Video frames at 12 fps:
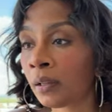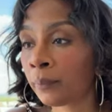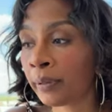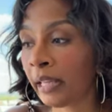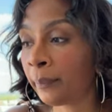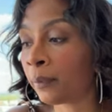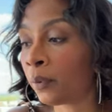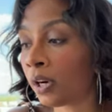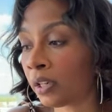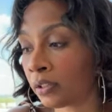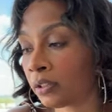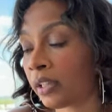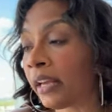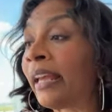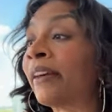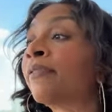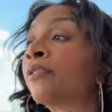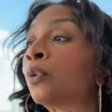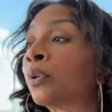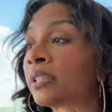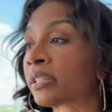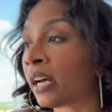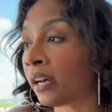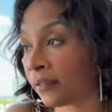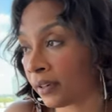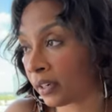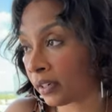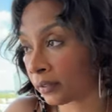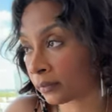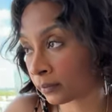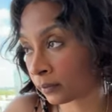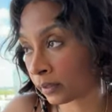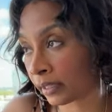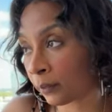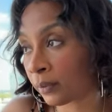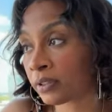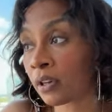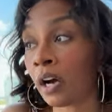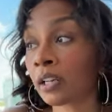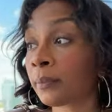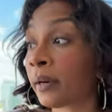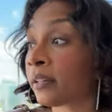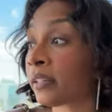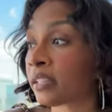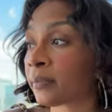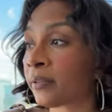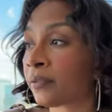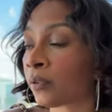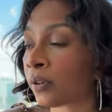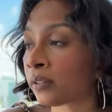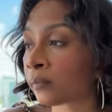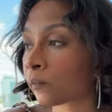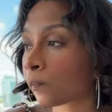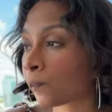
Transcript: people under the influence of her. And we talked about this before.